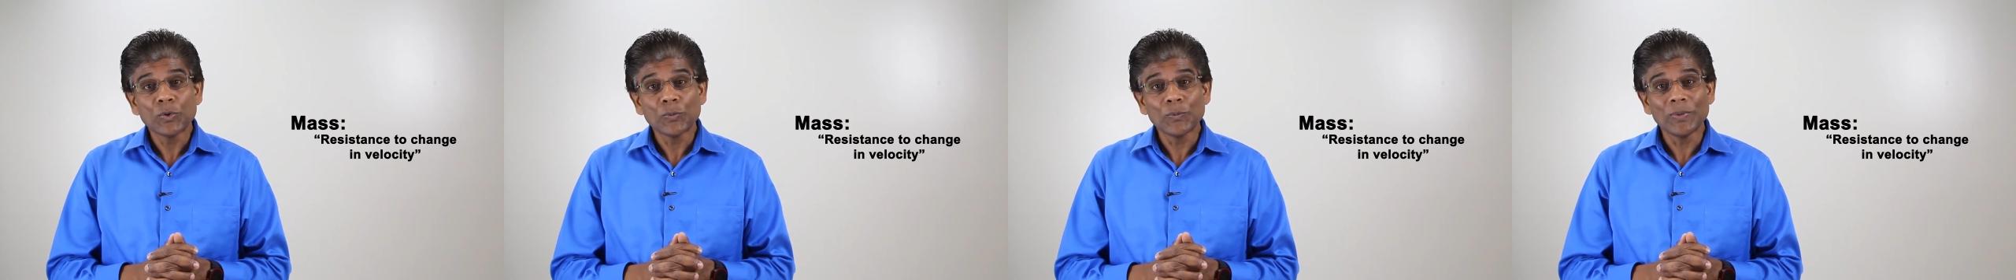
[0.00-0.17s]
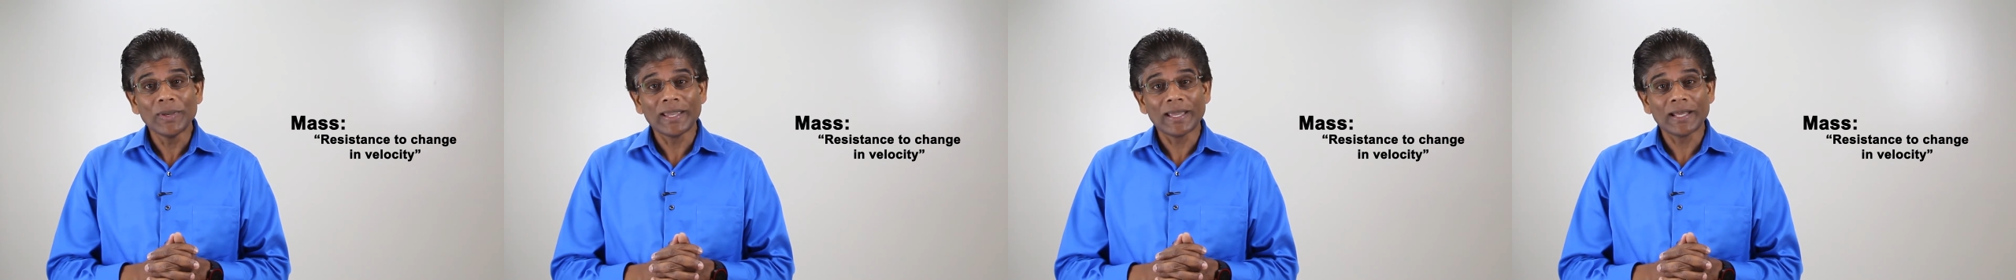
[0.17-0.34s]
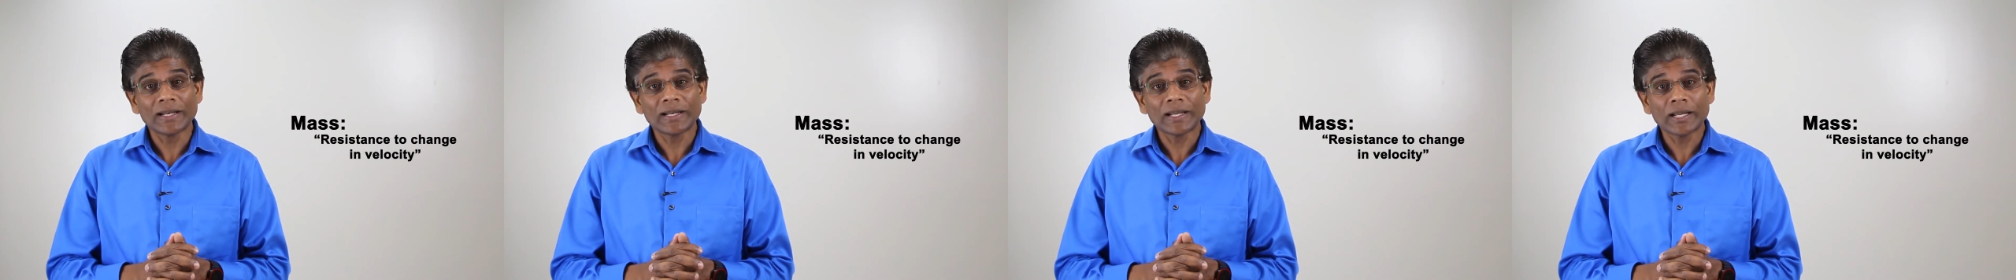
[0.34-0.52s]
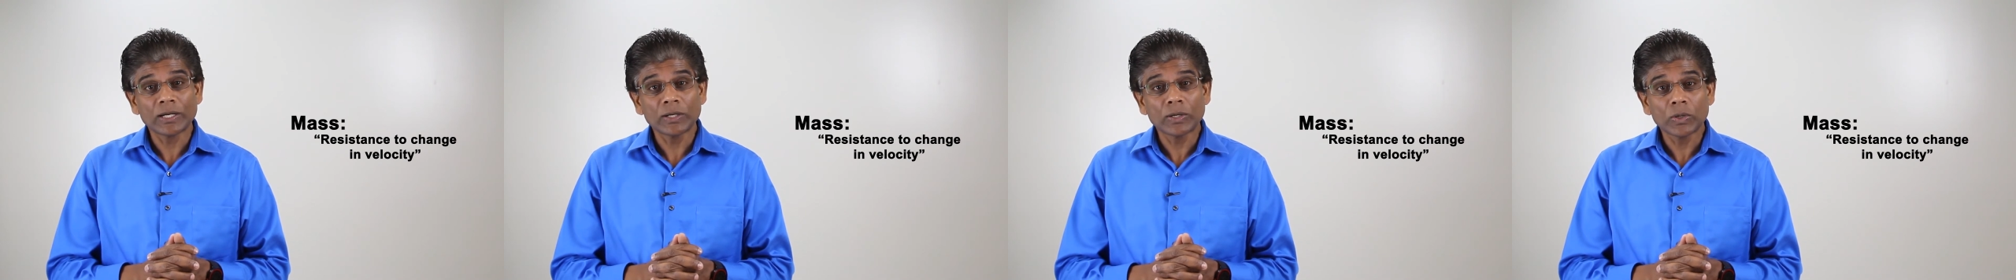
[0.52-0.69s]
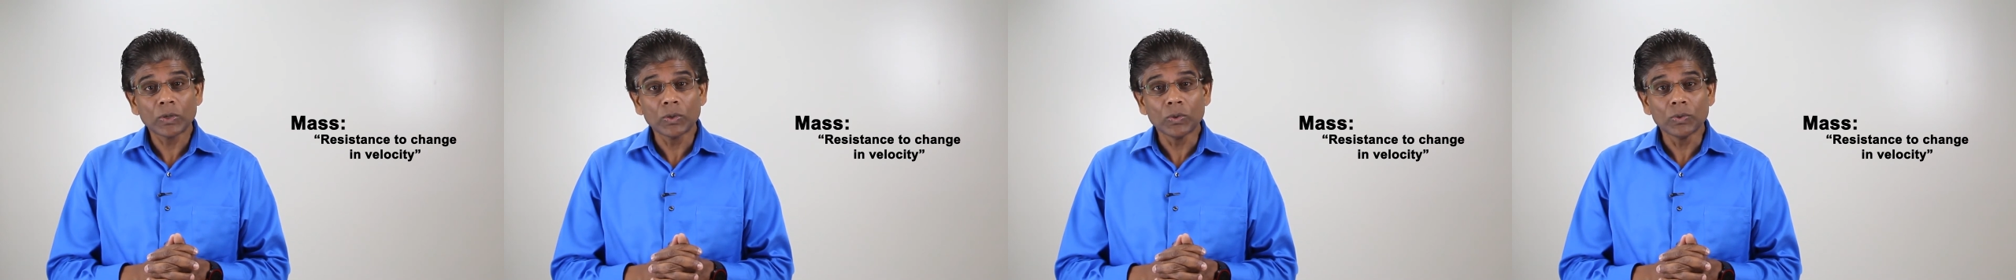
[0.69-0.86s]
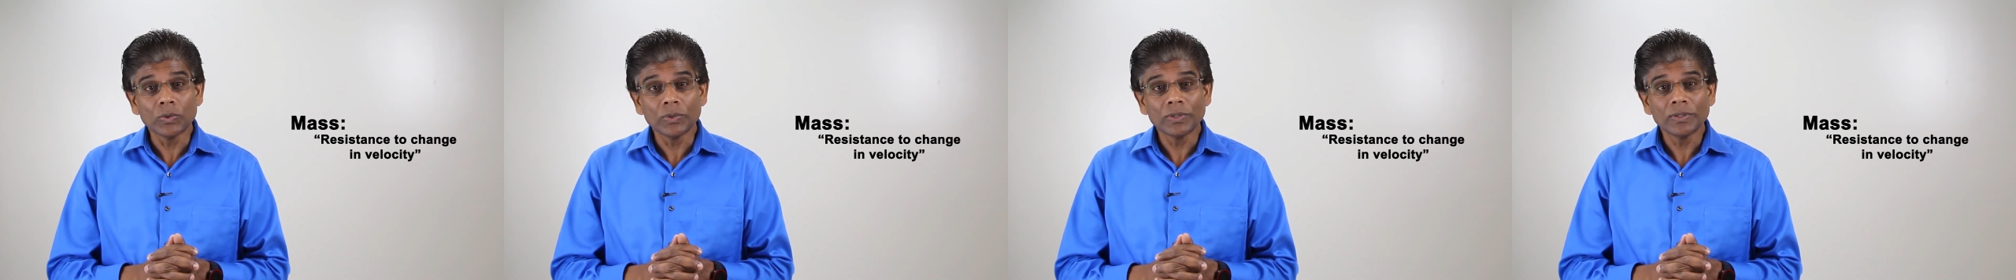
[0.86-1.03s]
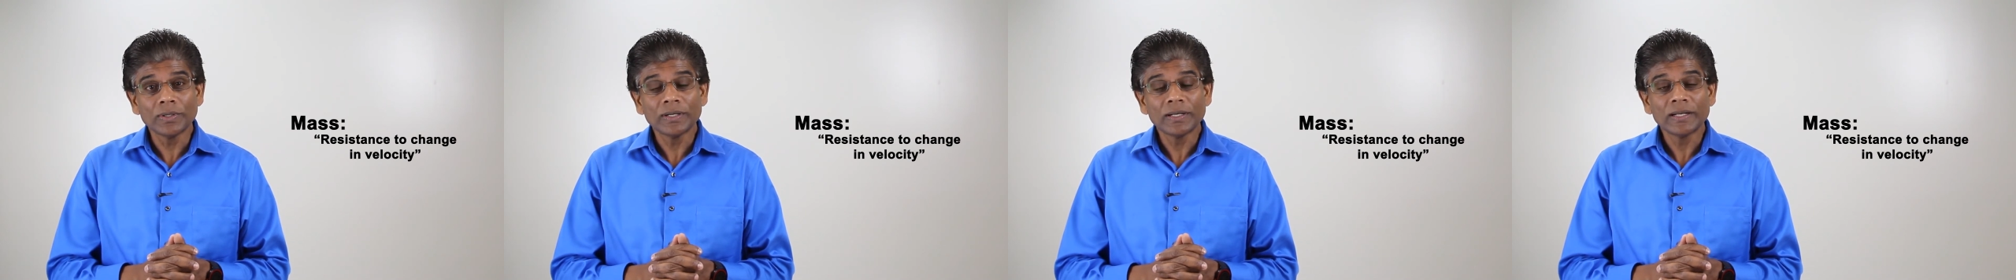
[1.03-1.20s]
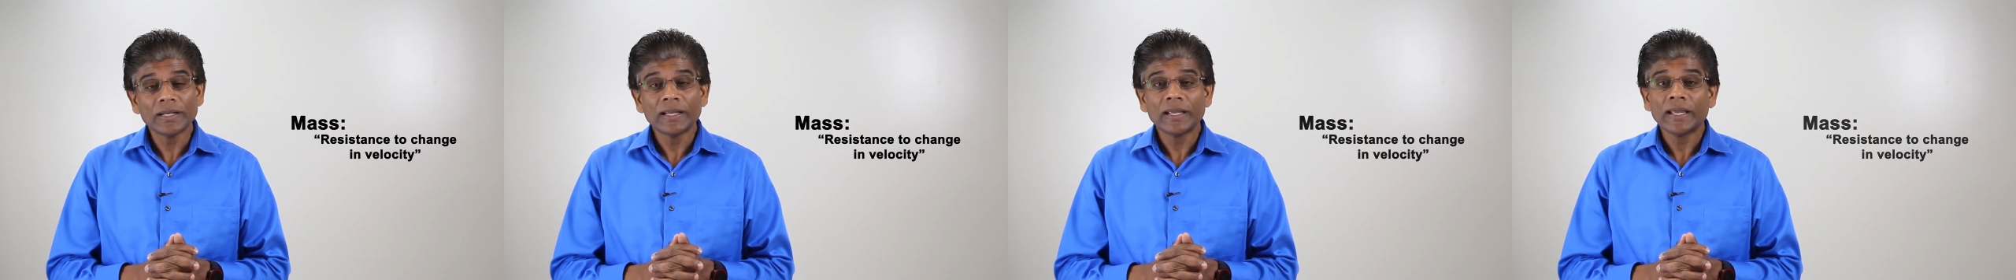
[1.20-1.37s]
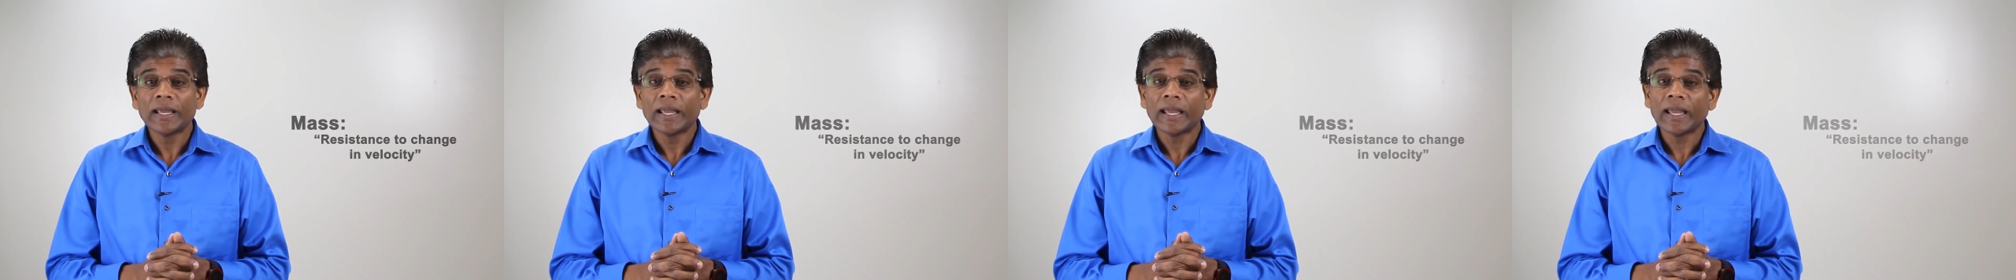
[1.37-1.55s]
we can conclude
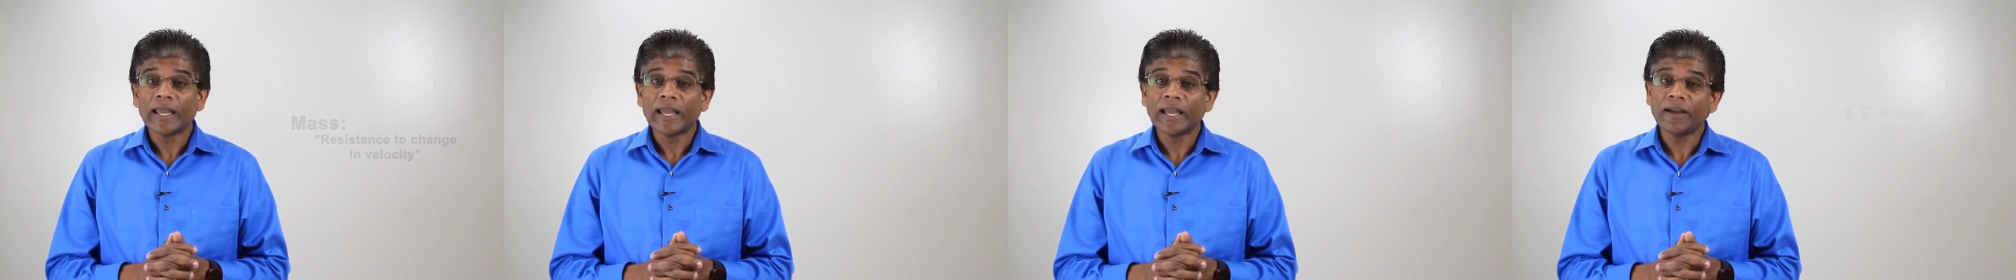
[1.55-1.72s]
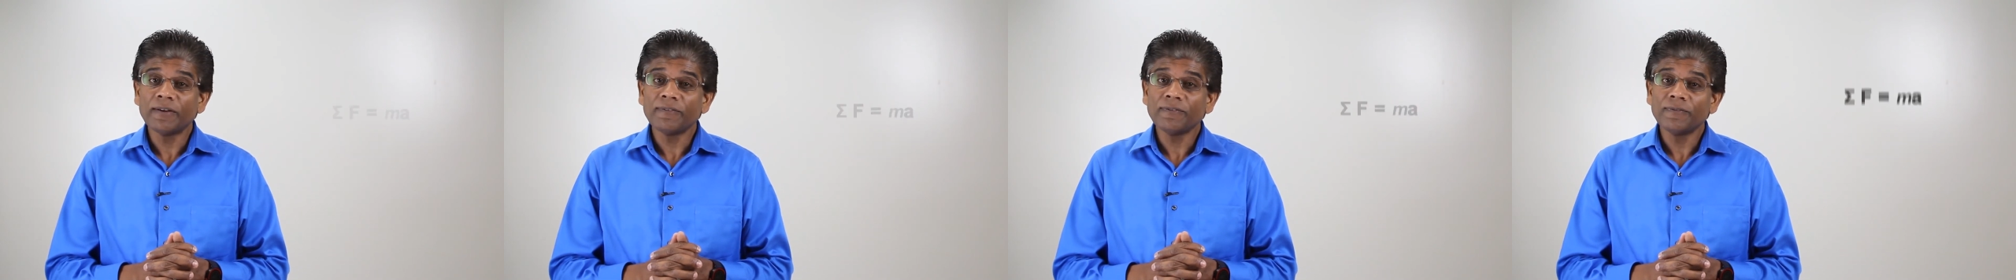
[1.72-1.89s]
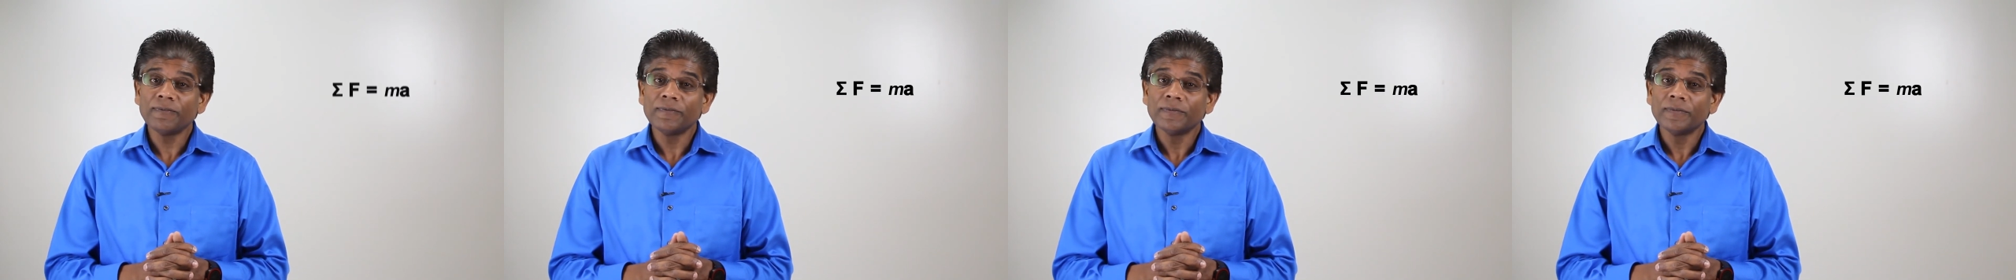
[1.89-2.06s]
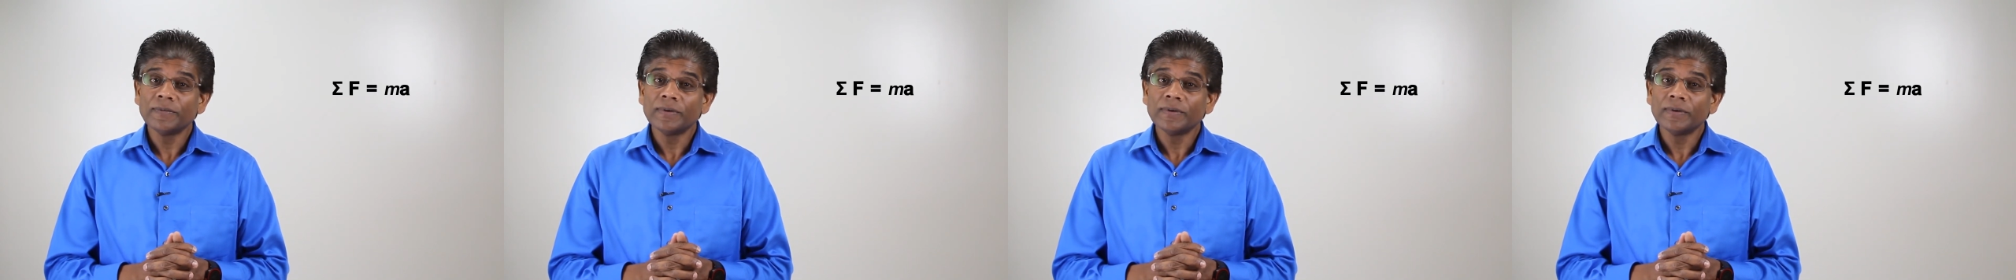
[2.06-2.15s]
F